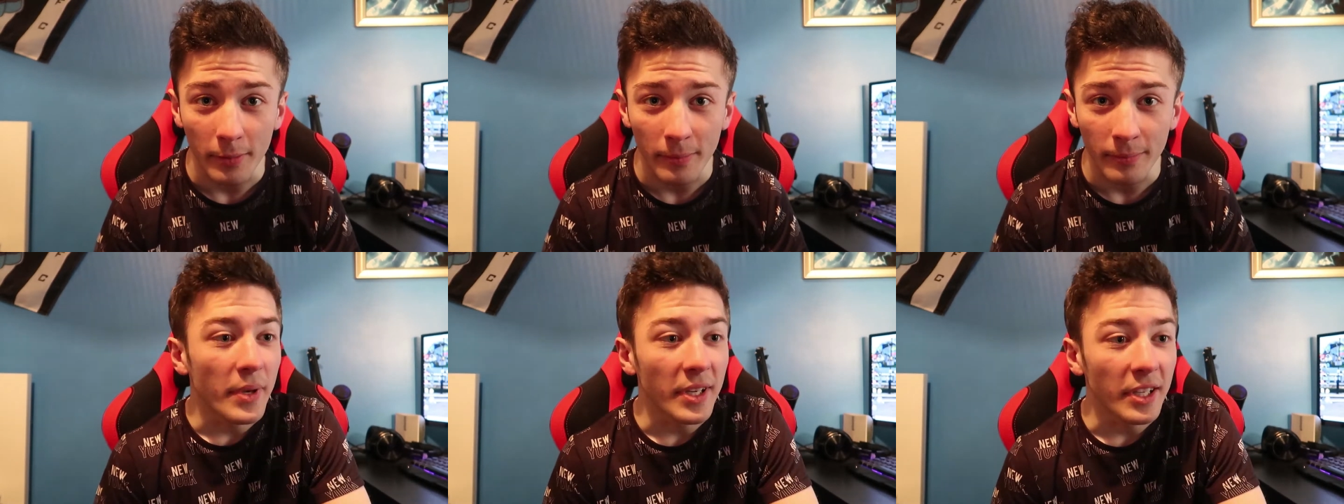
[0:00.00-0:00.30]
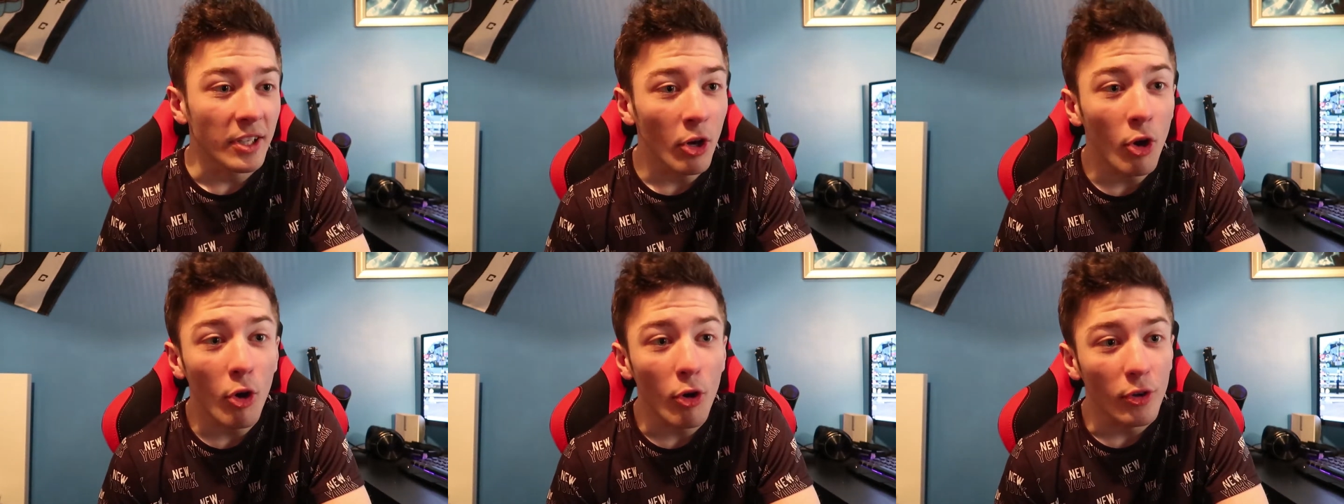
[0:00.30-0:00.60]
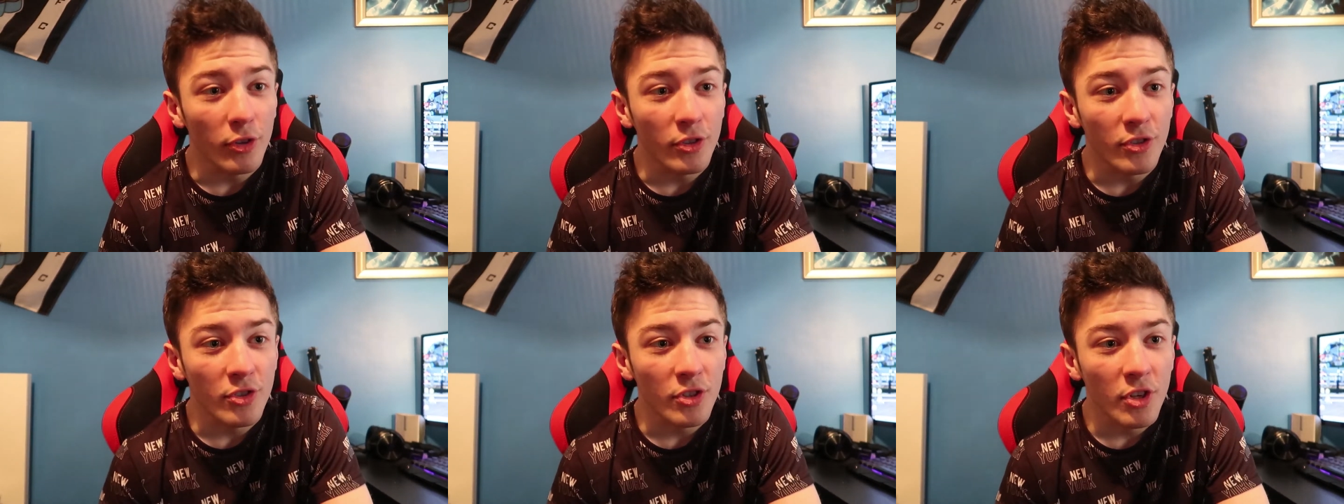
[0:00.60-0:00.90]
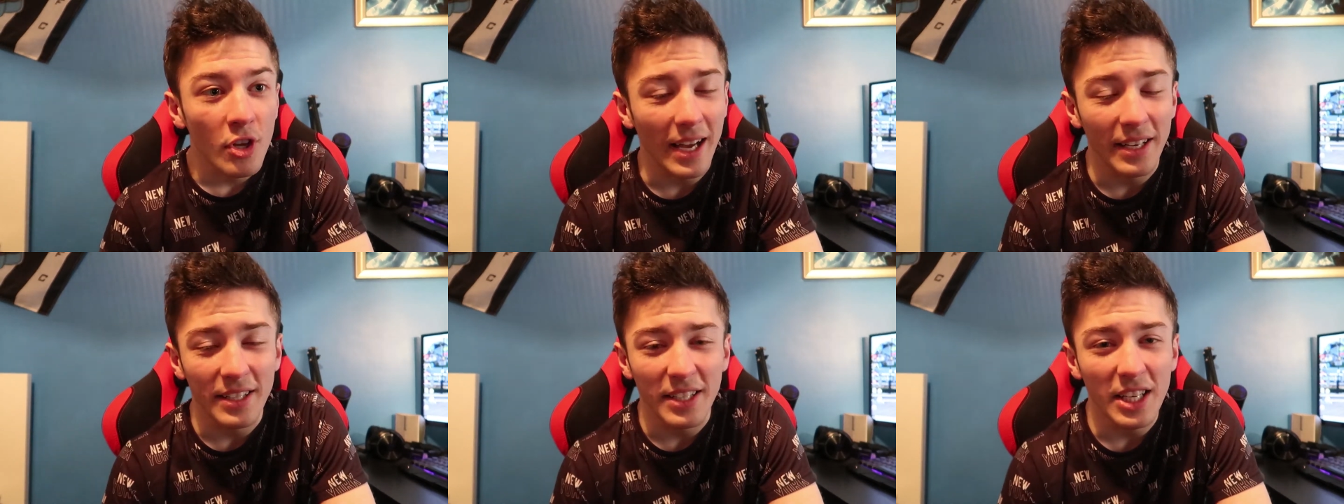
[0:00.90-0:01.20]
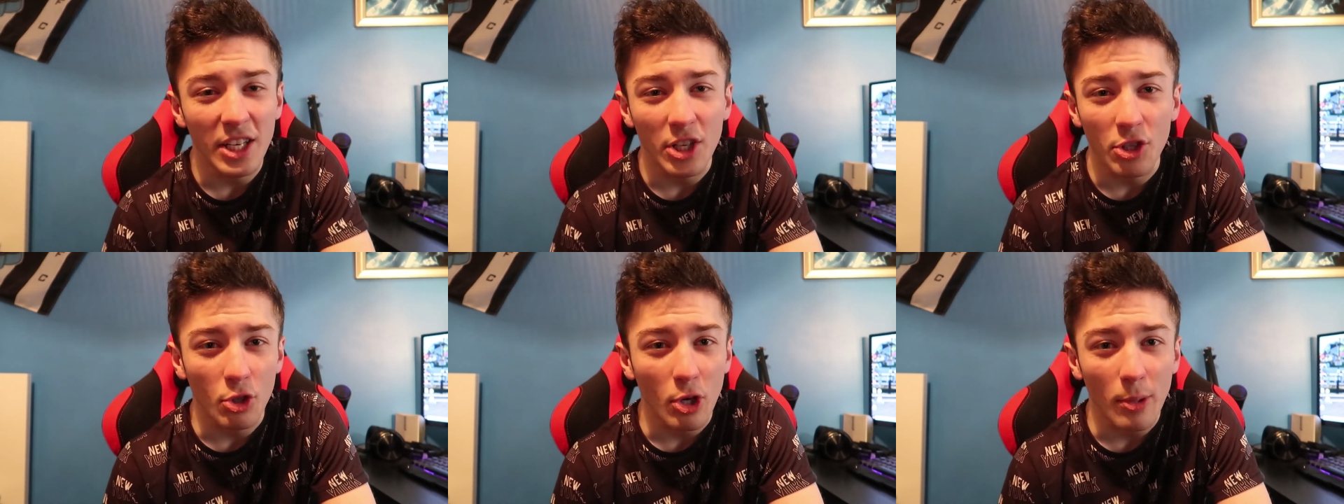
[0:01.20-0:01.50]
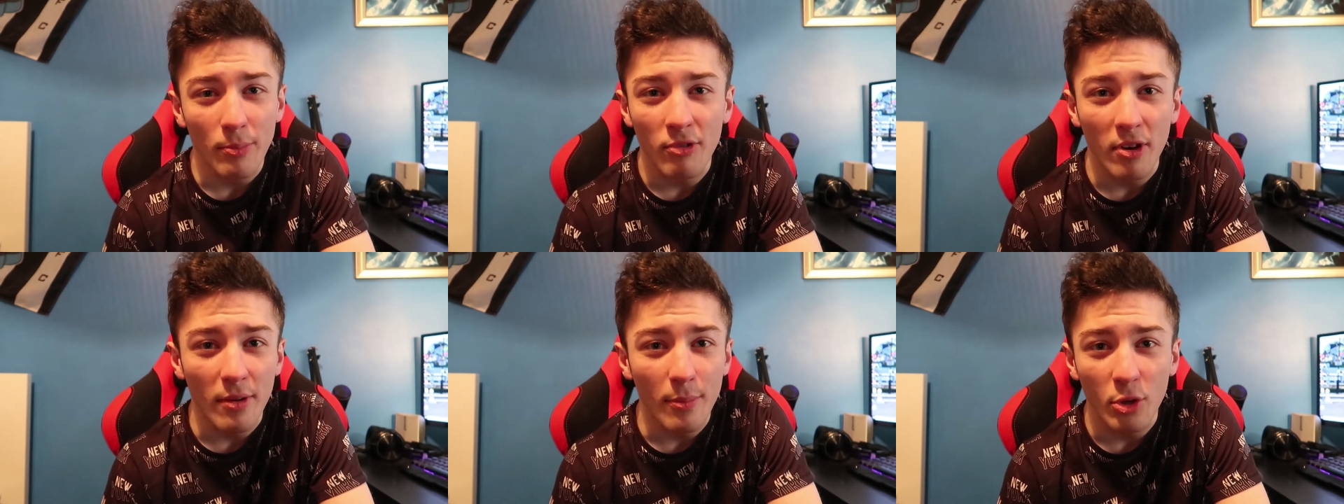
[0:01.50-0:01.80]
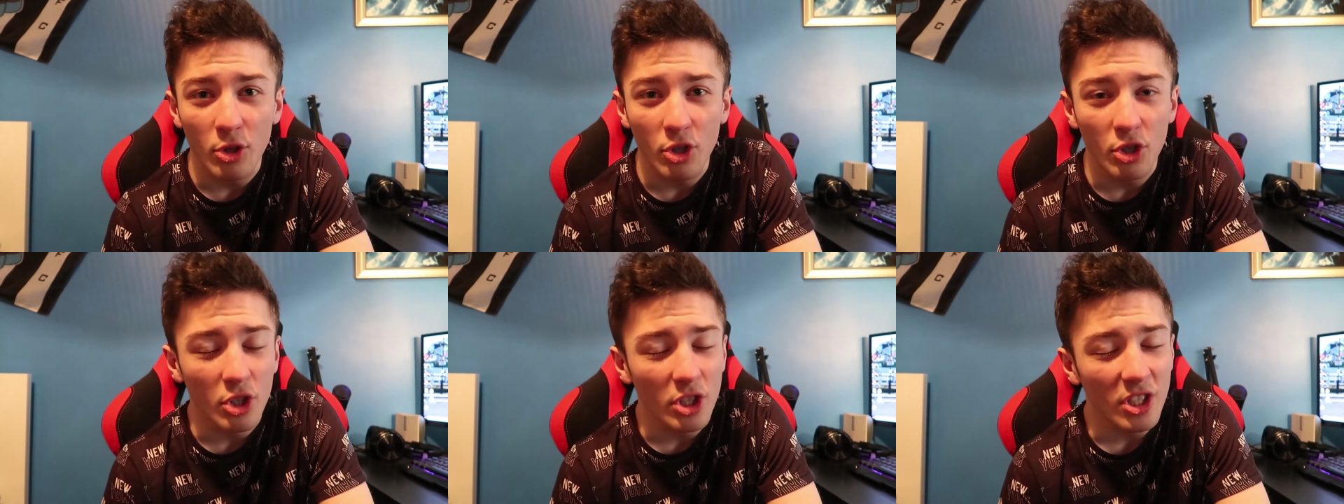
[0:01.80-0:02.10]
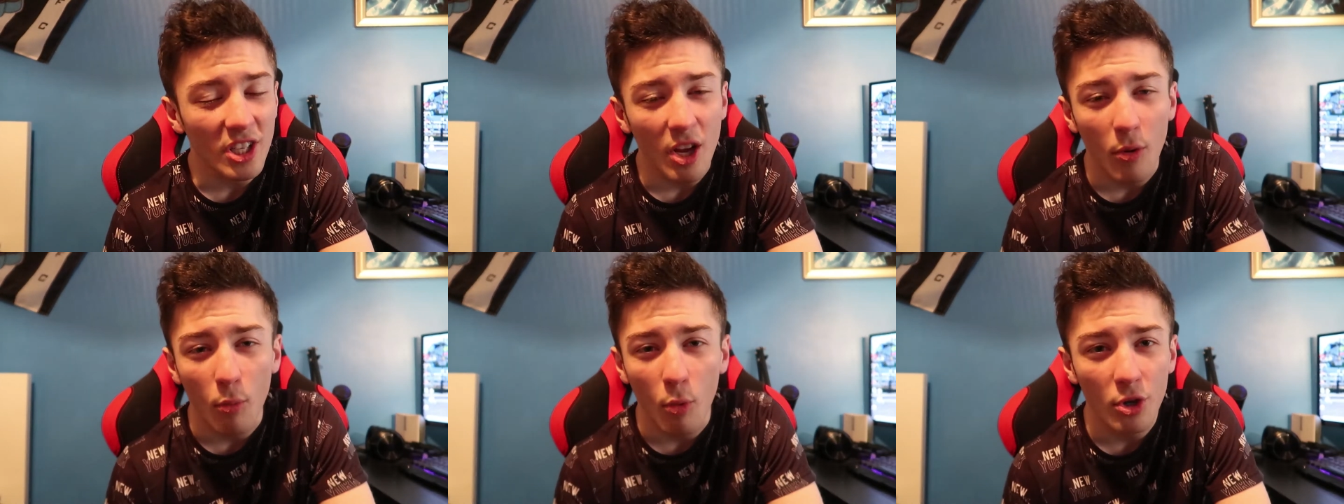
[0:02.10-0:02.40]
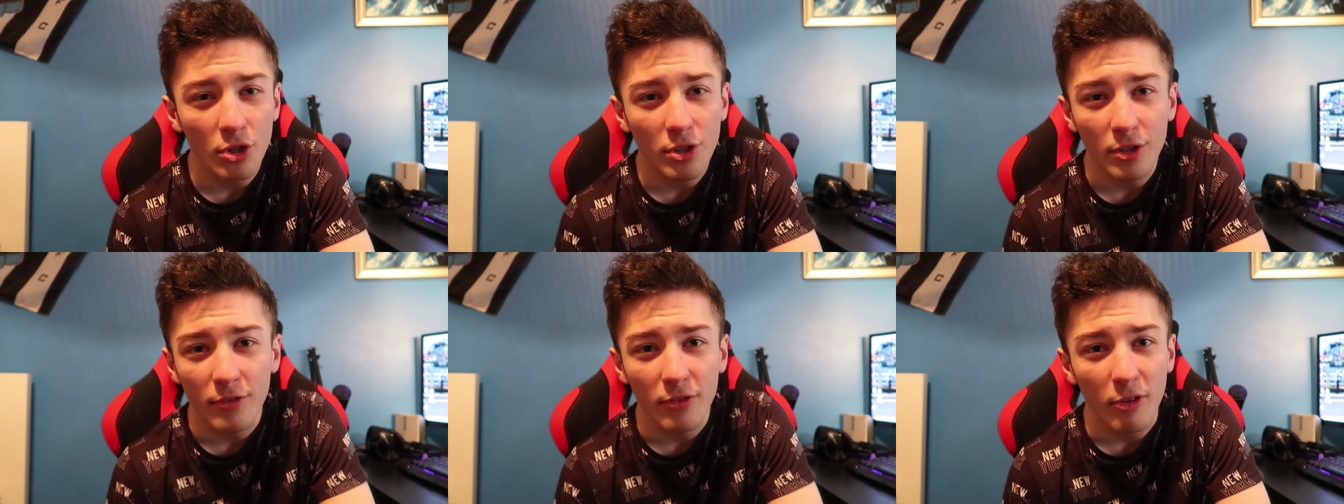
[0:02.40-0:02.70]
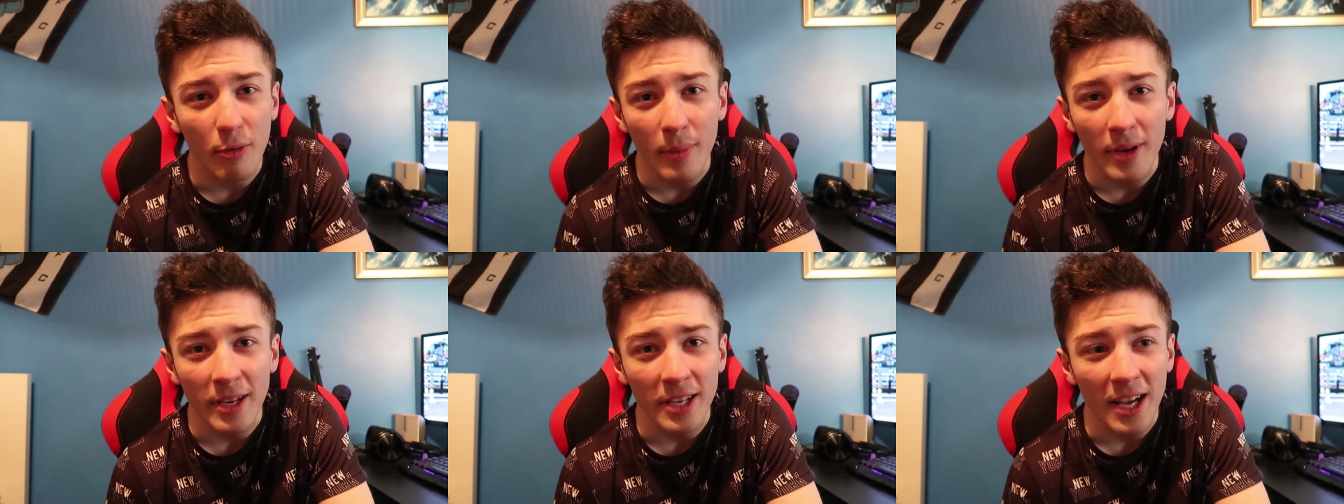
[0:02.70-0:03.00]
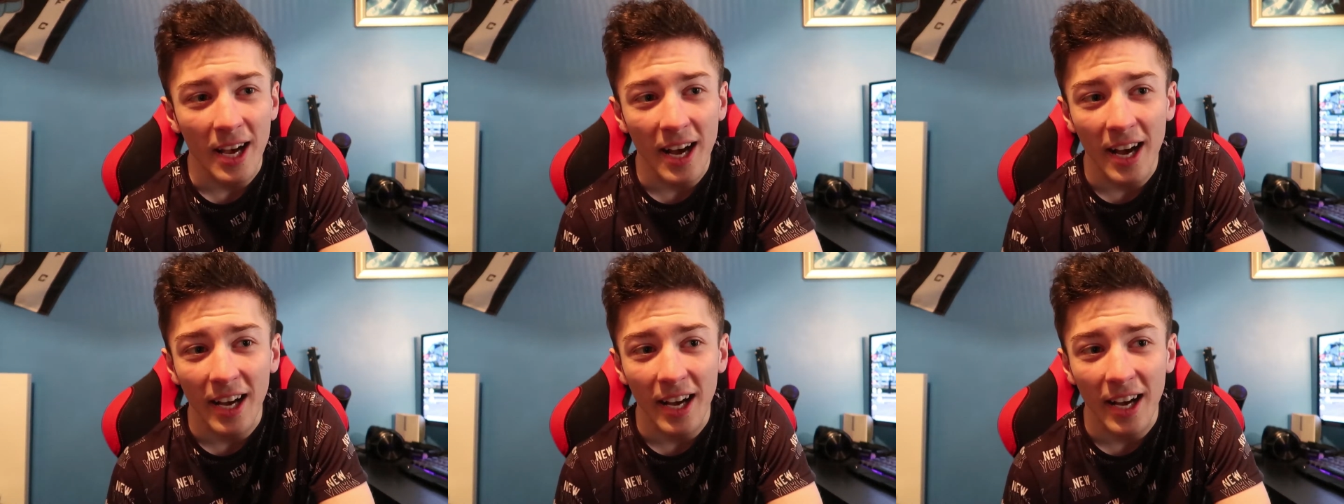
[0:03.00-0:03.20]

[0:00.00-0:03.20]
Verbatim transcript: because I didn't enjoy it pretty much. It just, it wasn't for me.